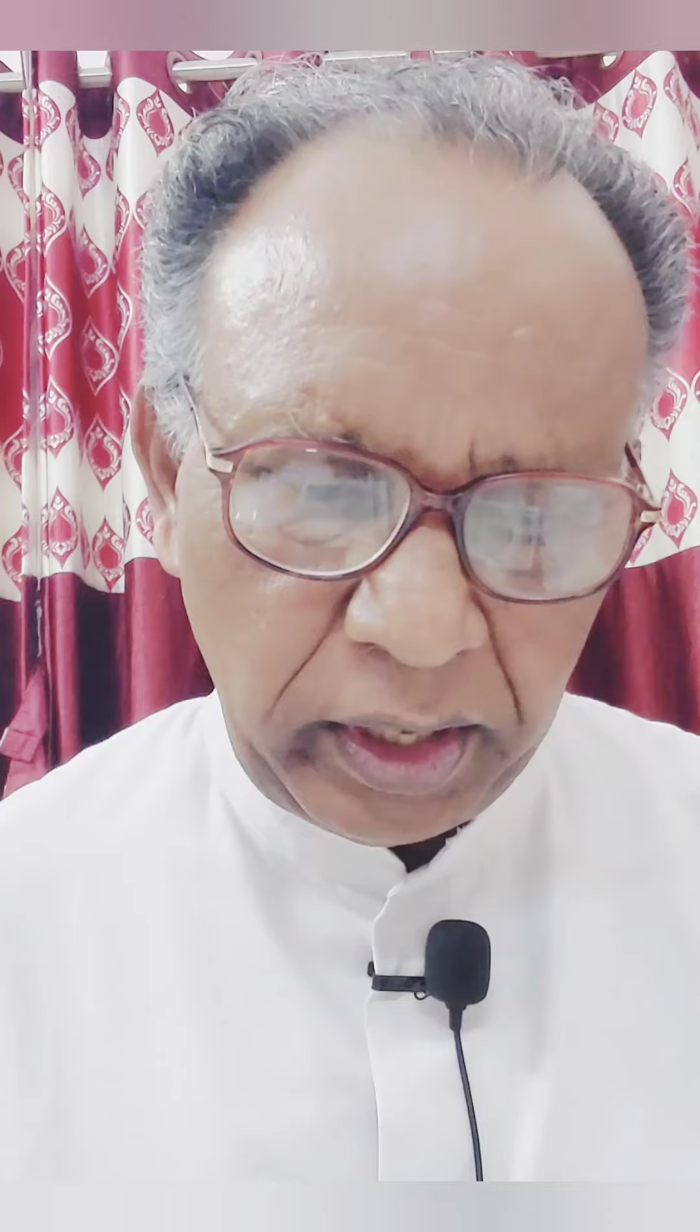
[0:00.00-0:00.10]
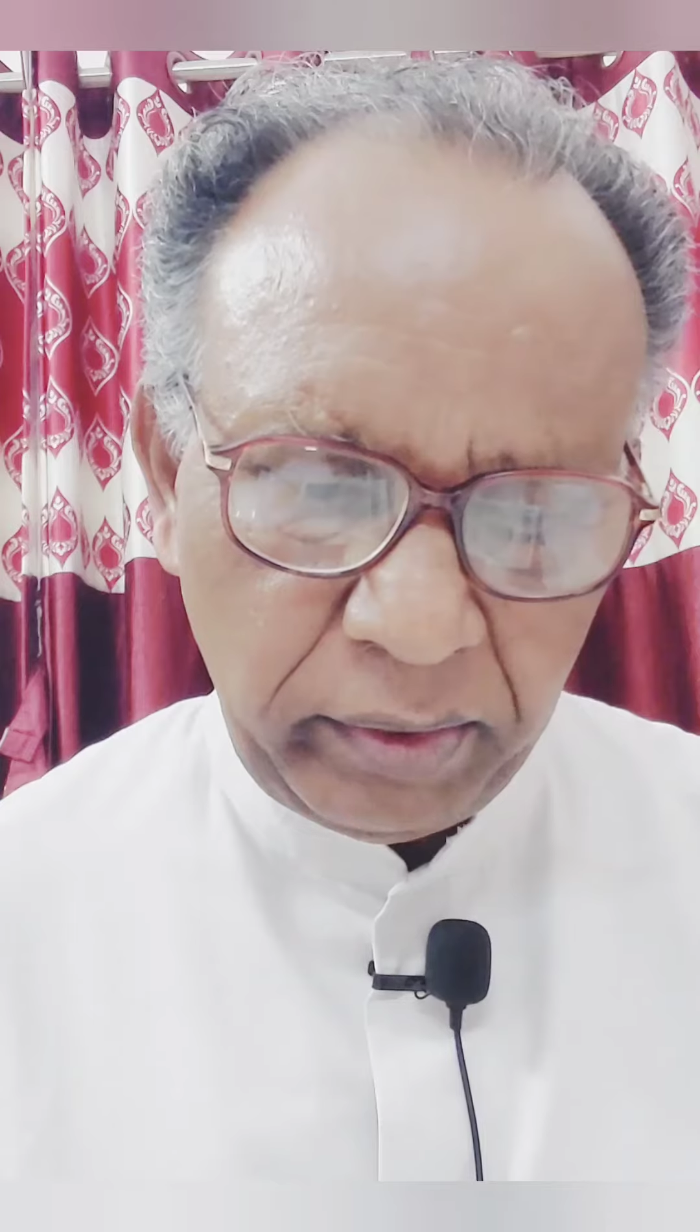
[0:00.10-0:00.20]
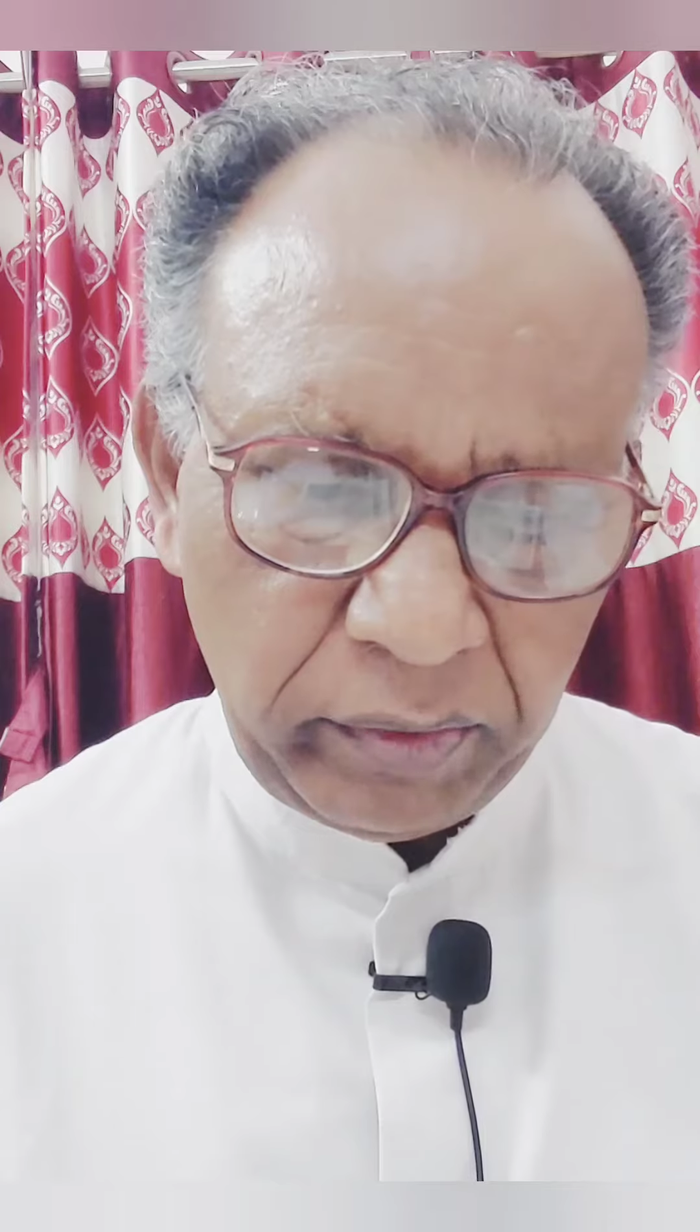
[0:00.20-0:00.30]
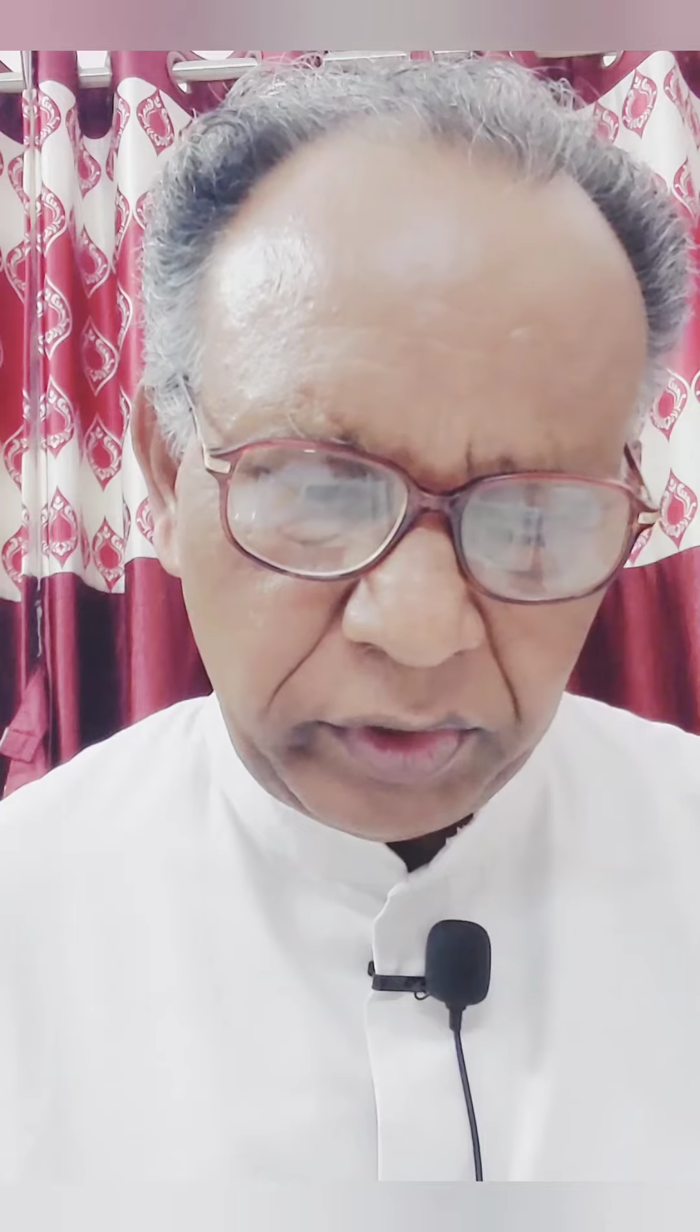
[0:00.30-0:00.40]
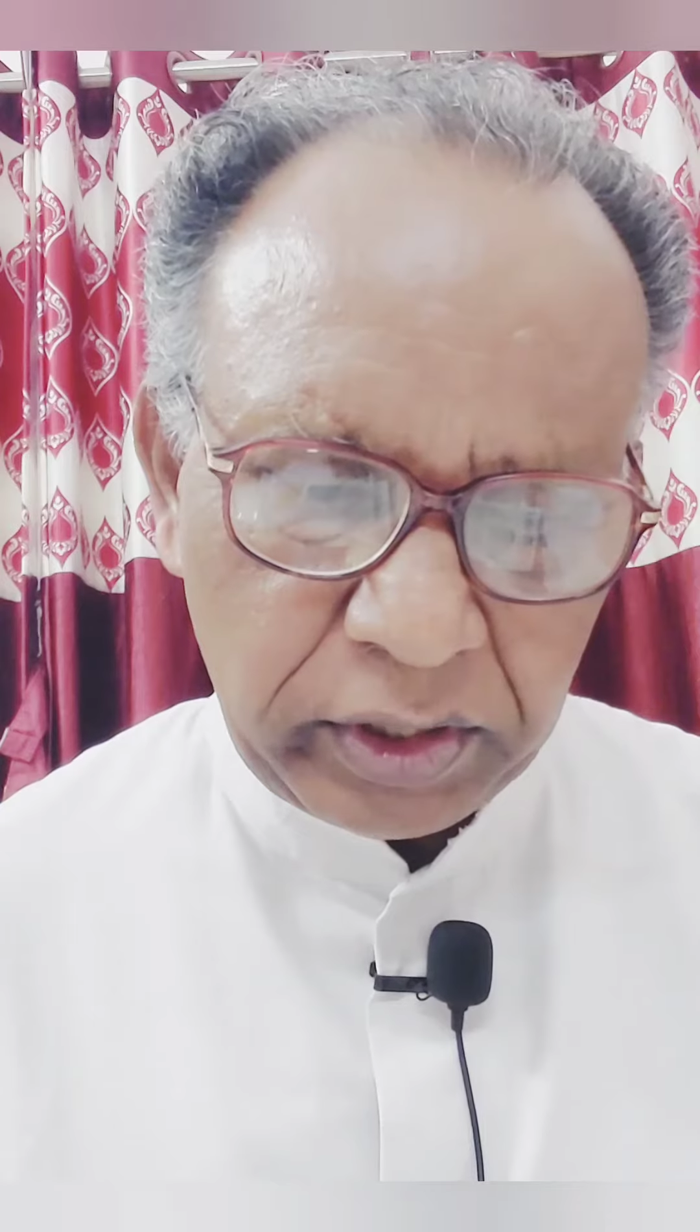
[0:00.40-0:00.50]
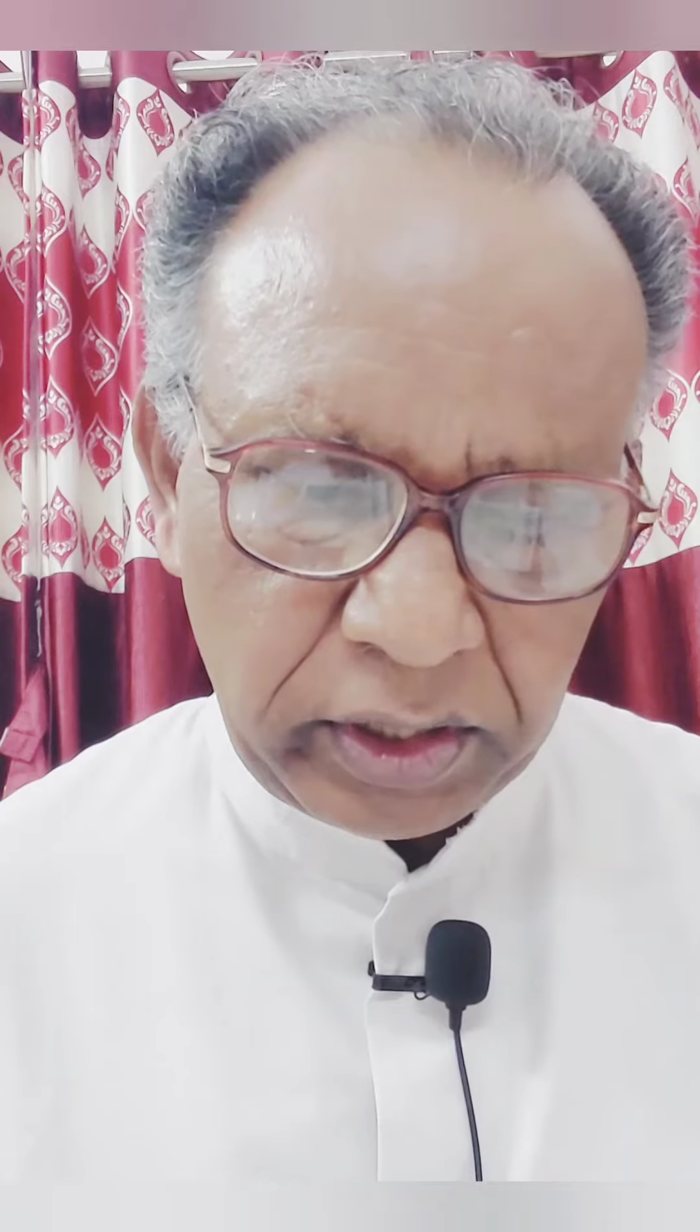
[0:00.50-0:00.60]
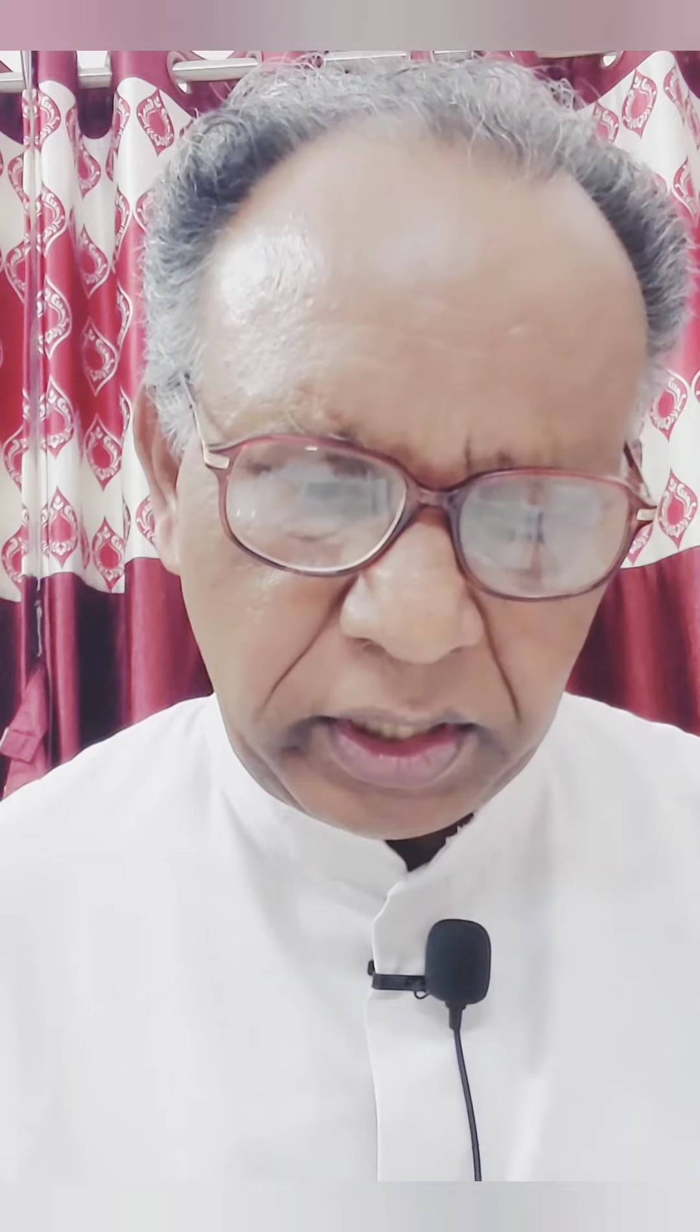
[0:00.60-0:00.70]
even with the